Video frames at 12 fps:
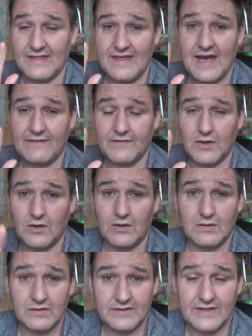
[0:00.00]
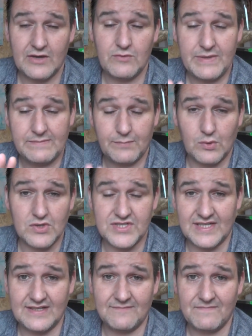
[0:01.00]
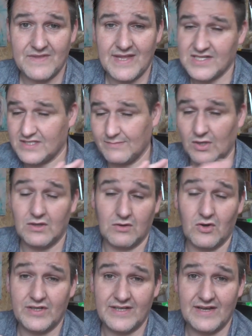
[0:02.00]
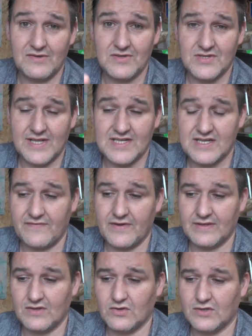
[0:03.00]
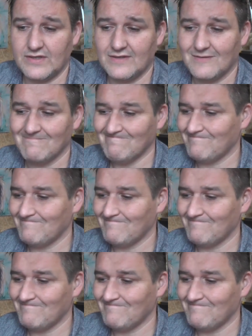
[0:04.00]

They have all now been posted. That's them all gone now, so that's everything gone.